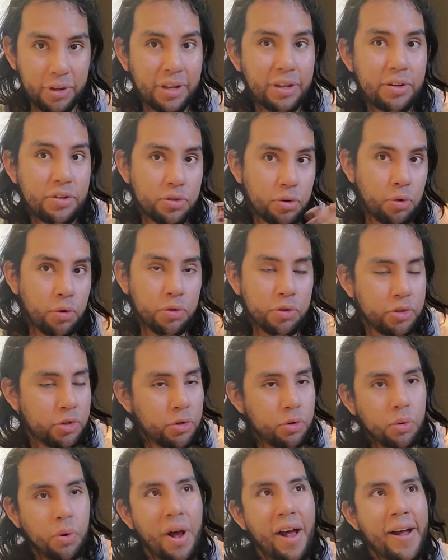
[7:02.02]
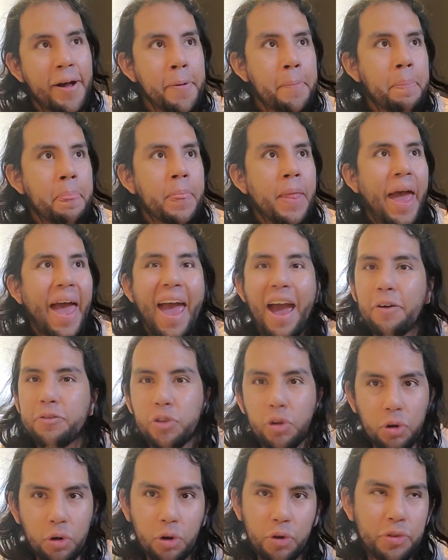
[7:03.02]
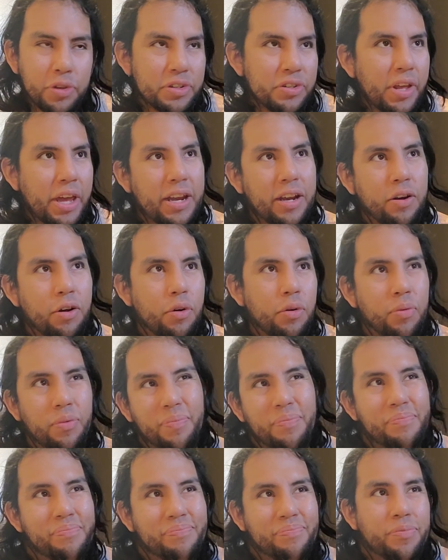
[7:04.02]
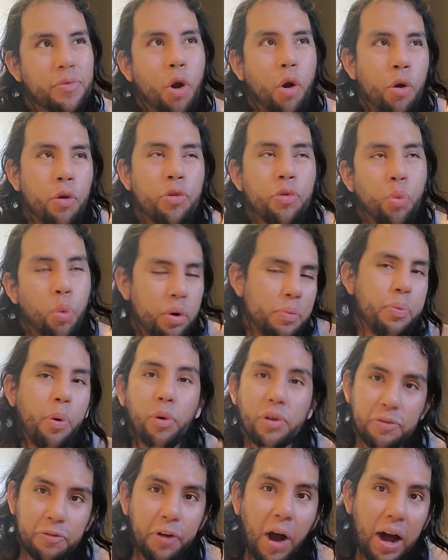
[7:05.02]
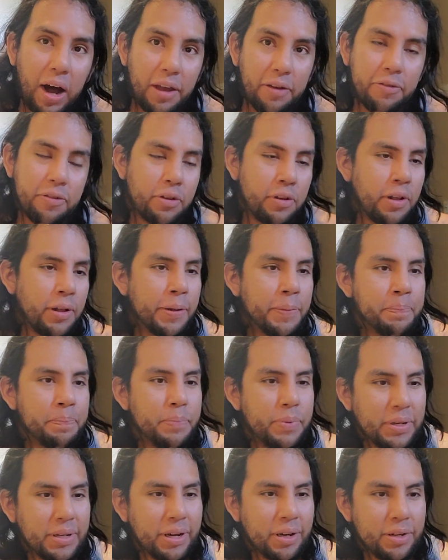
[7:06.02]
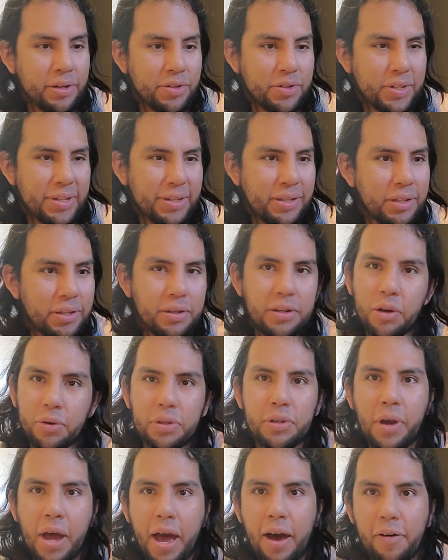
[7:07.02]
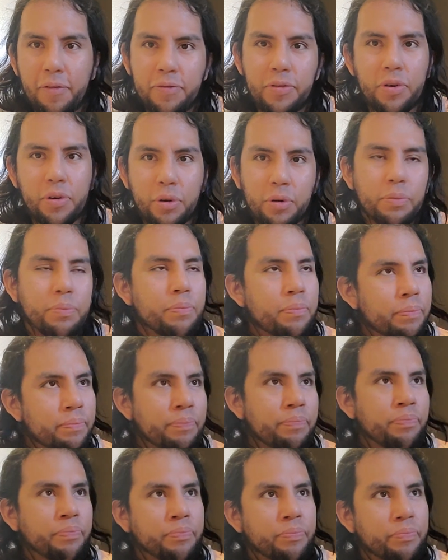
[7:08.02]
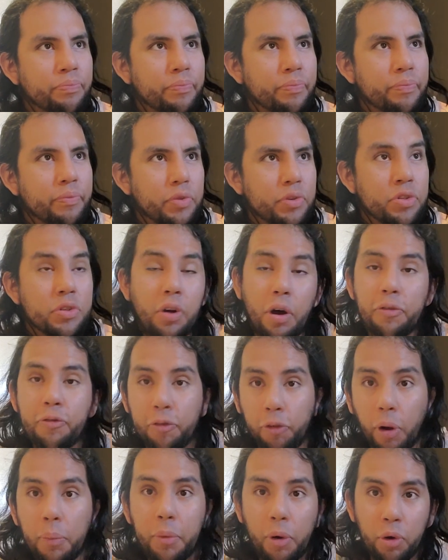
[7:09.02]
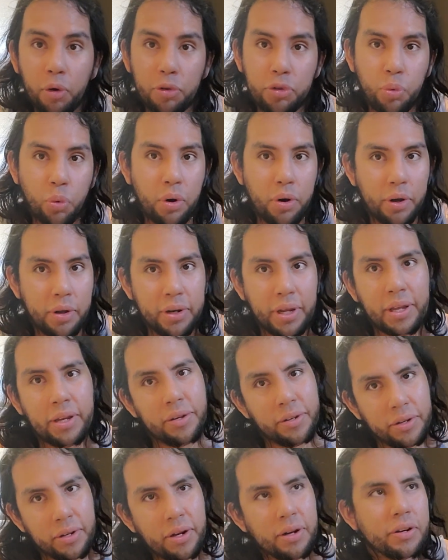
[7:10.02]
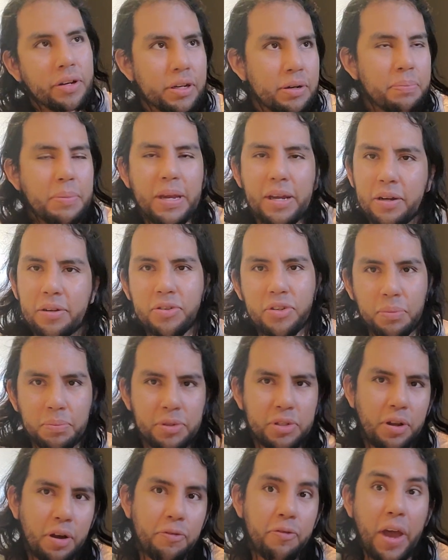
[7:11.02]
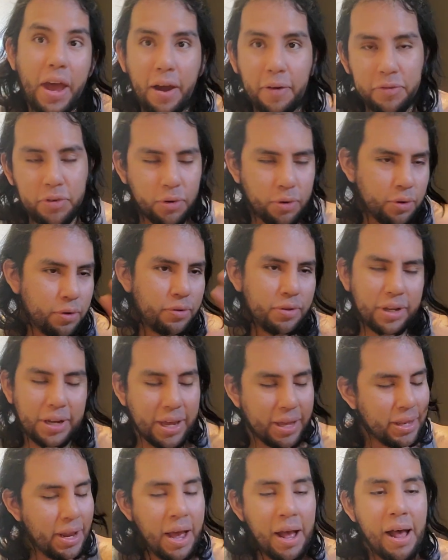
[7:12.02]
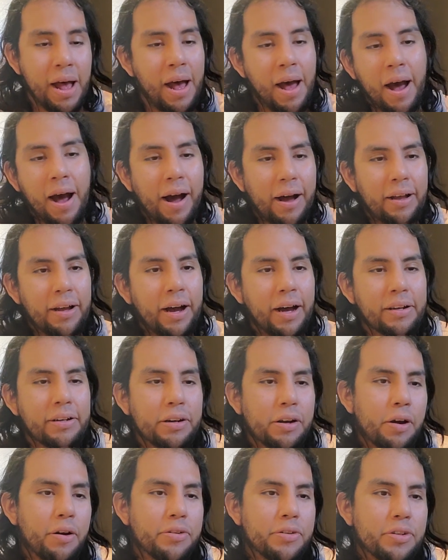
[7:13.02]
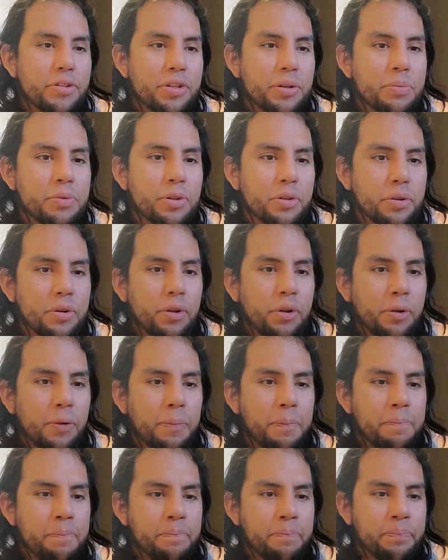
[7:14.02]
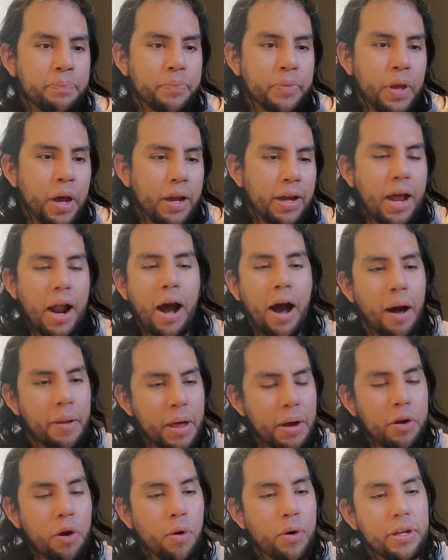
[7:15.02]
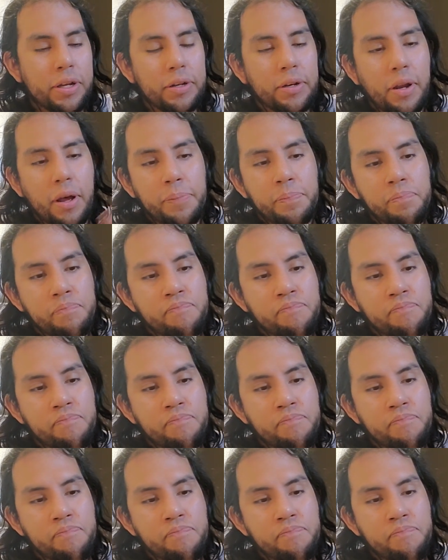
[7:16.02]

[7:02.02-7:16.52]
It is Earth 2. After Earth is like Earth 1.5 because you know you have your stuff from Earth One, and they're gonna make some stuff after Earth. Like I, I, I don't know. It just seems a little. Again, I'm not going in.